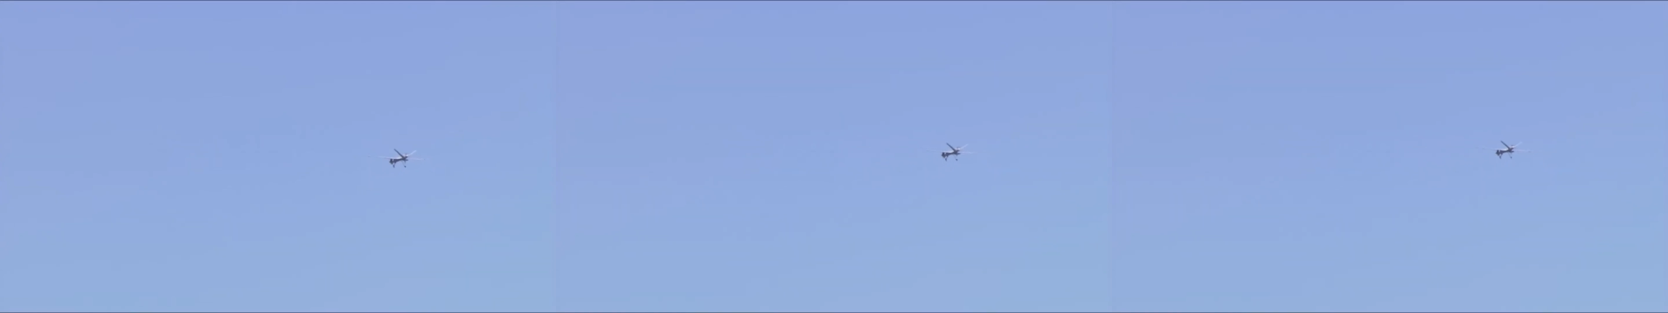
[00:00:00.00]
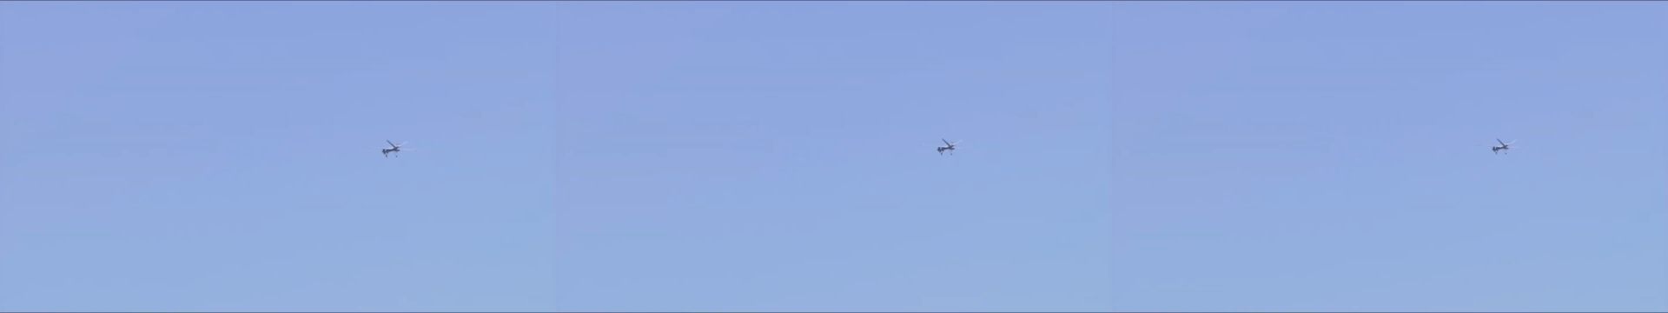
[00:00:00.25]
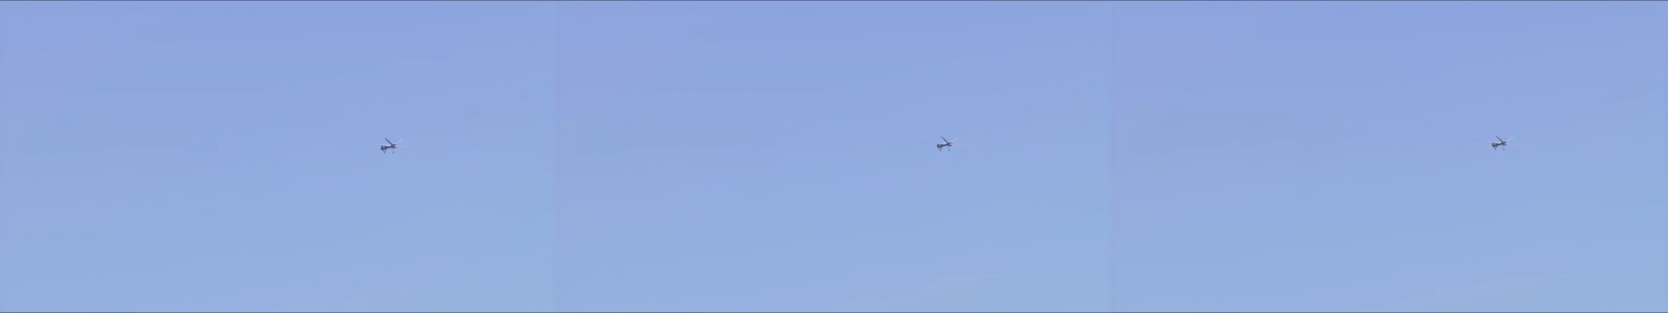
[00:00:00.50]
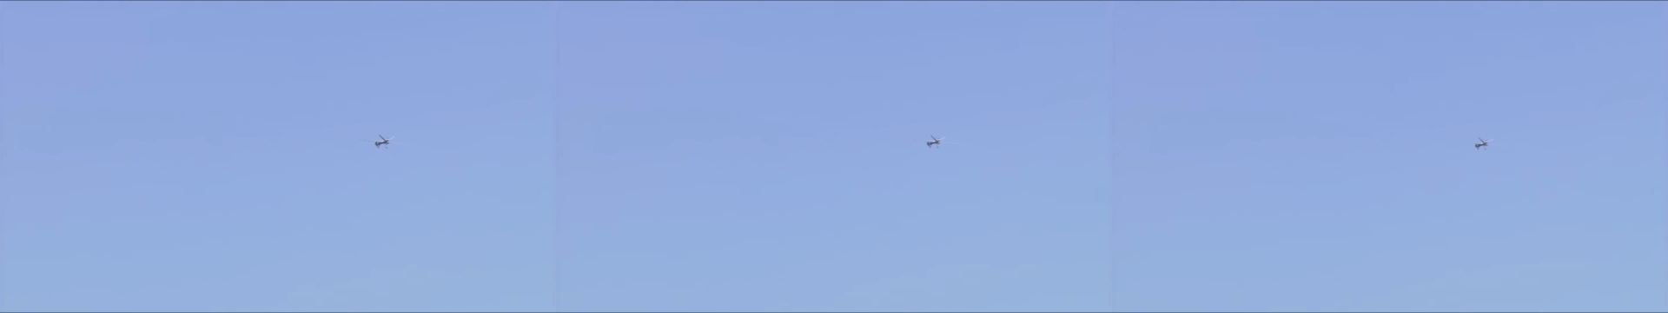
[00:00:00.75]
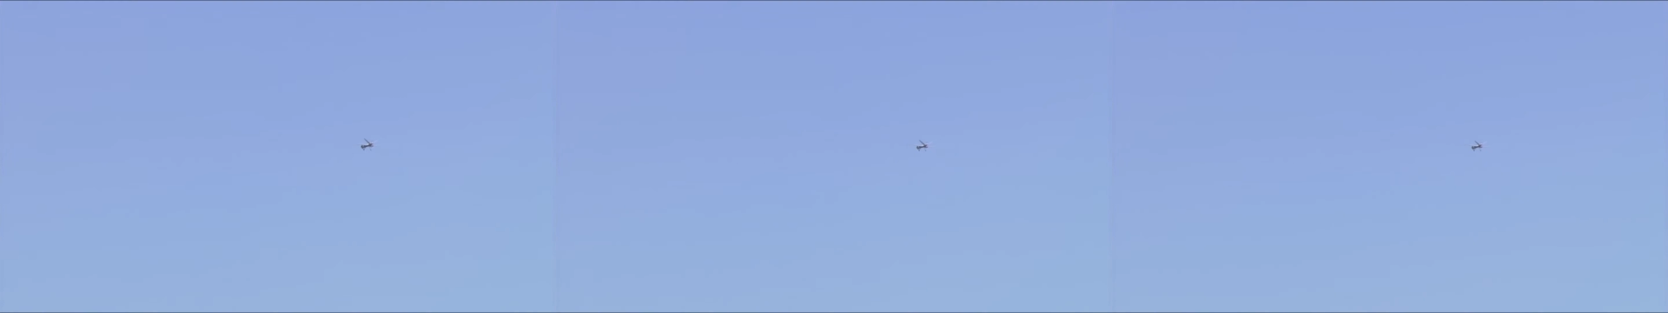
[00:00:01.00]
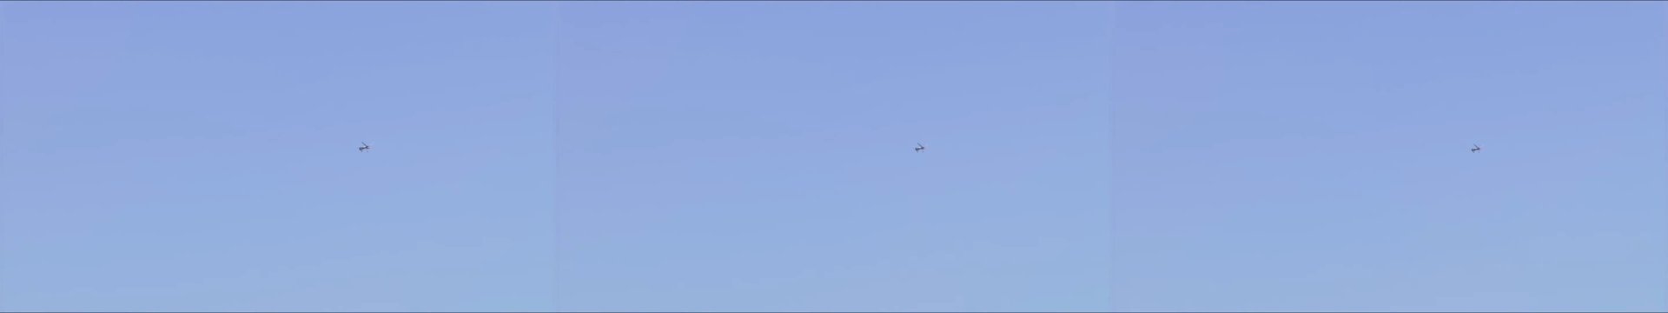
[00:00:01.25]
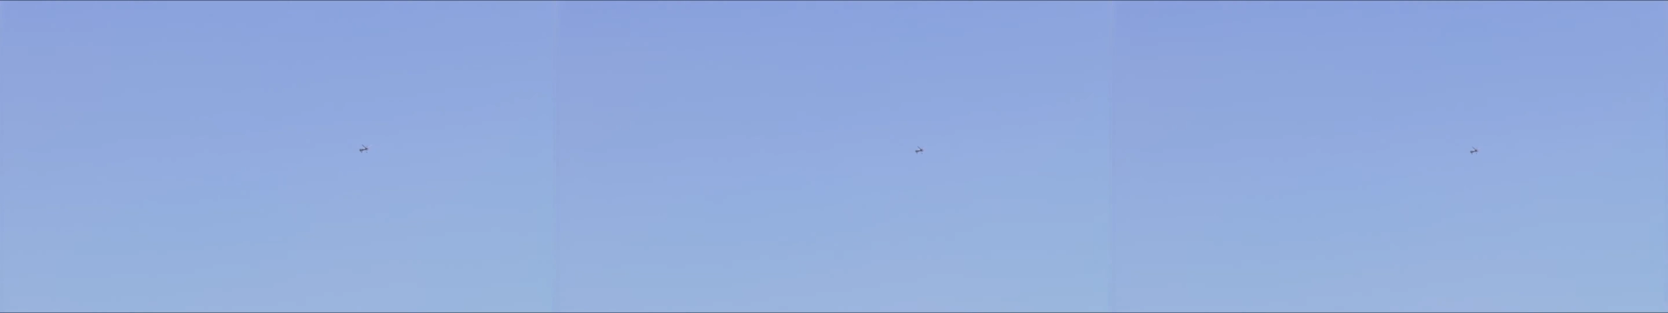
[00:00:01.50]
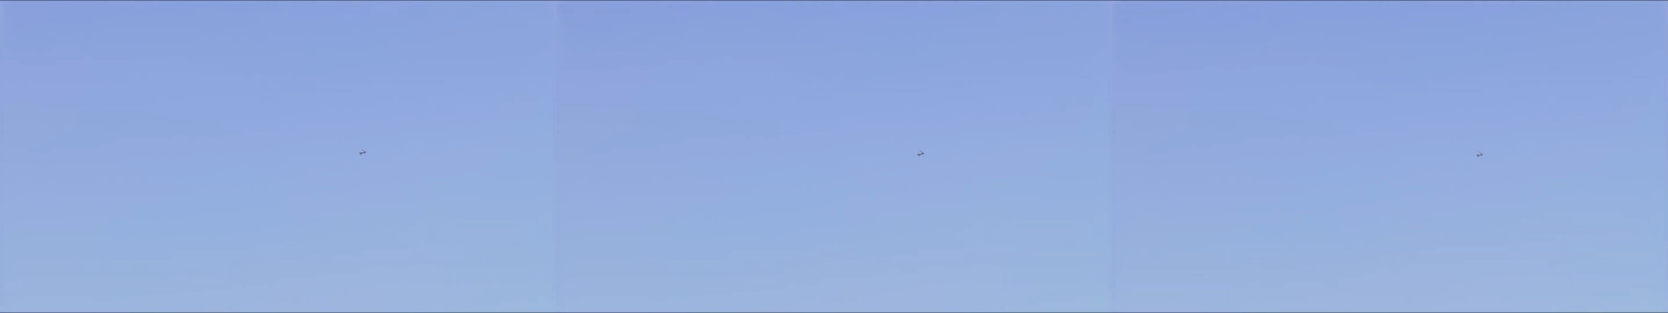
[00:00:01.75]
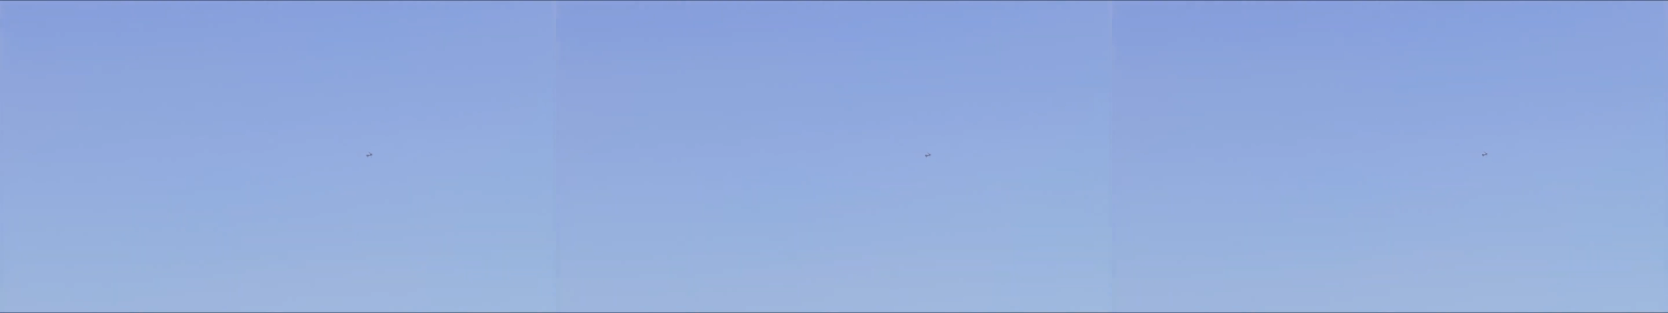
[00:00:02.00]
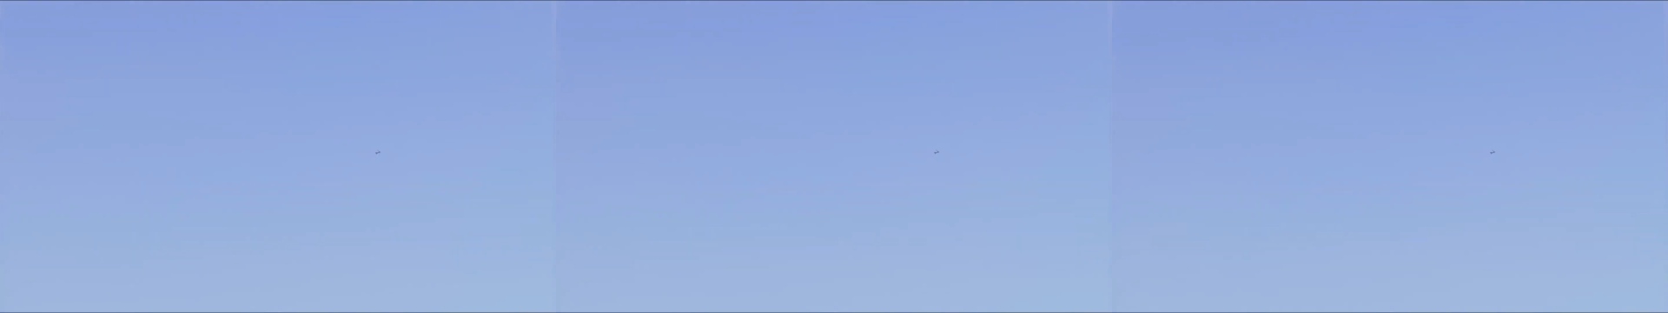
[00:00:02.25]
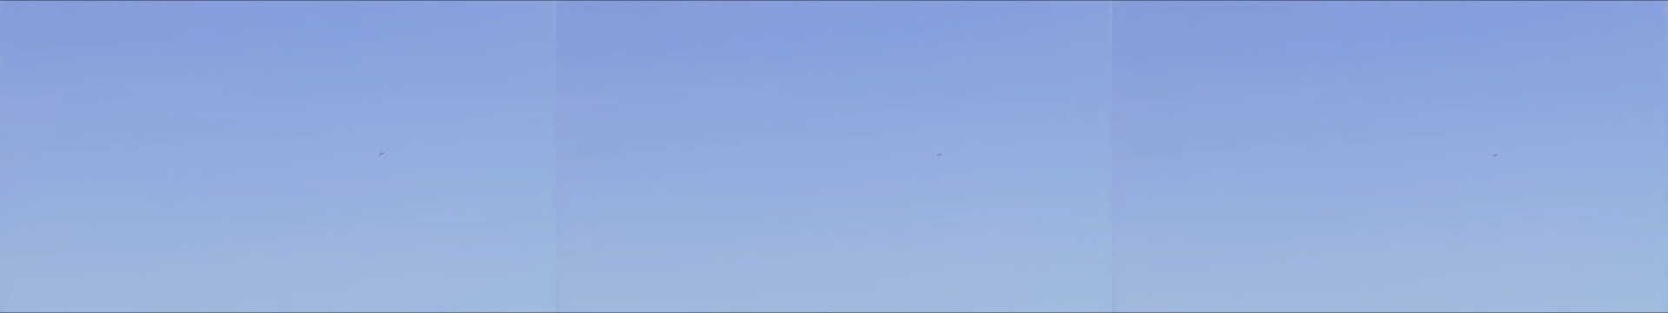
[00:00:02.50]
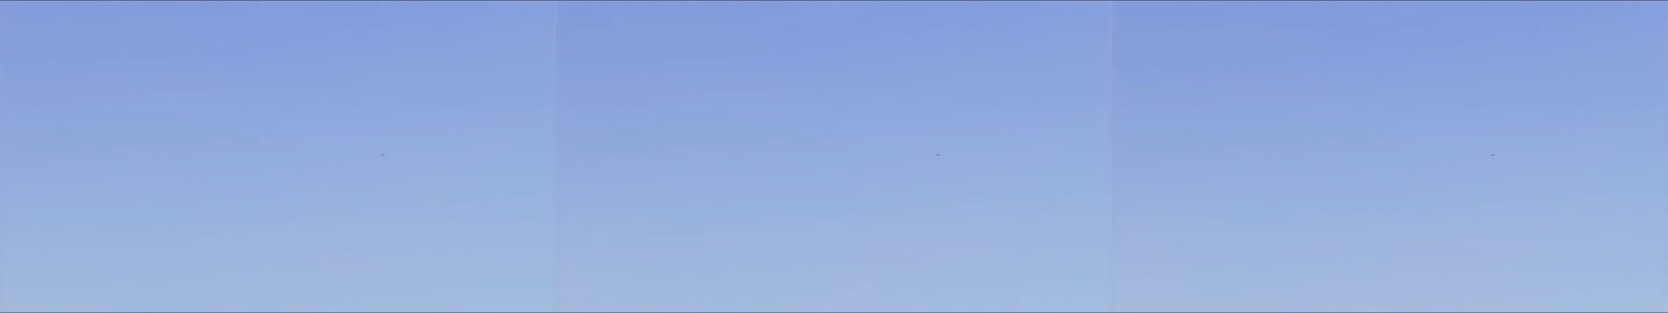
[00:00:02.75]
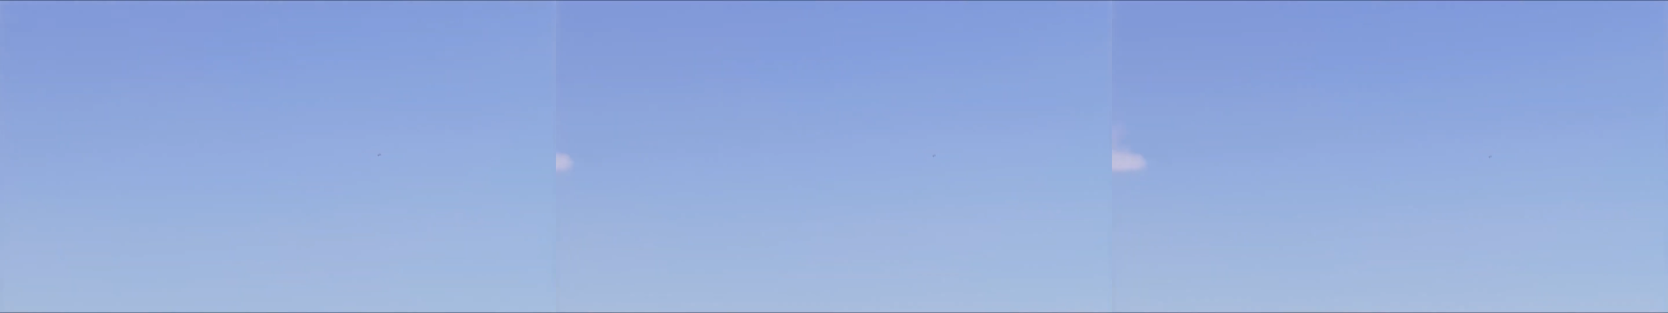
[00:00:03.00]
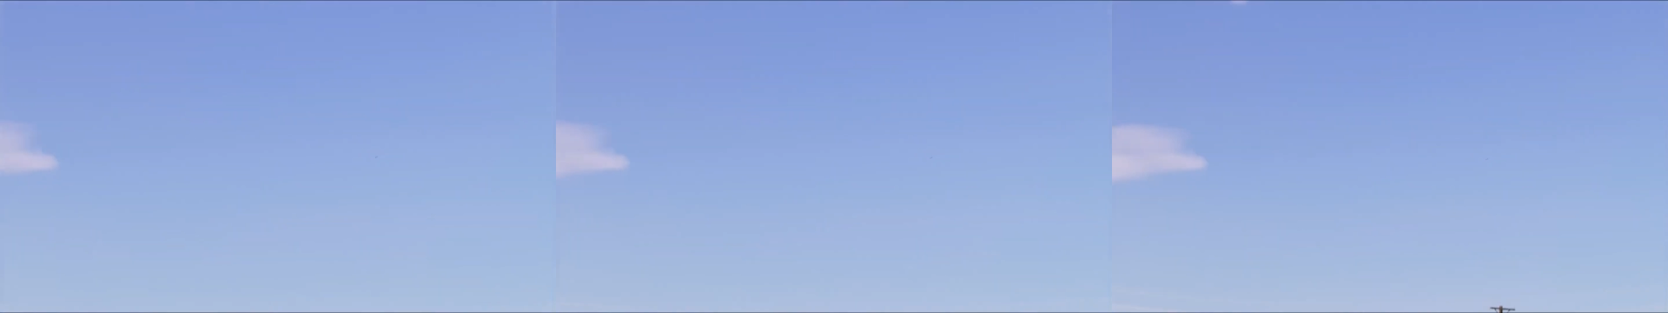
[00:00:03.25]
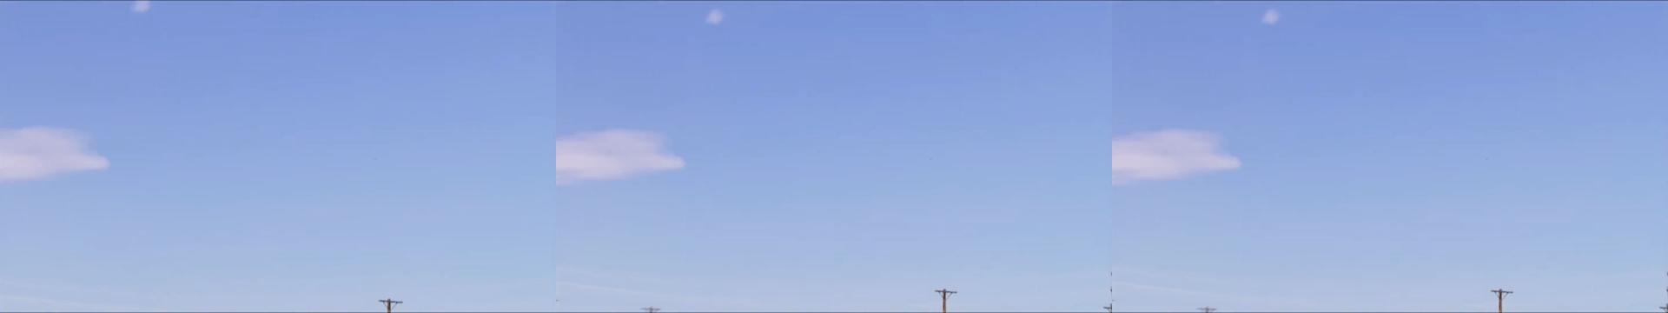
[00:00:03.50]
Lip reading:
[unreadable: no face in view]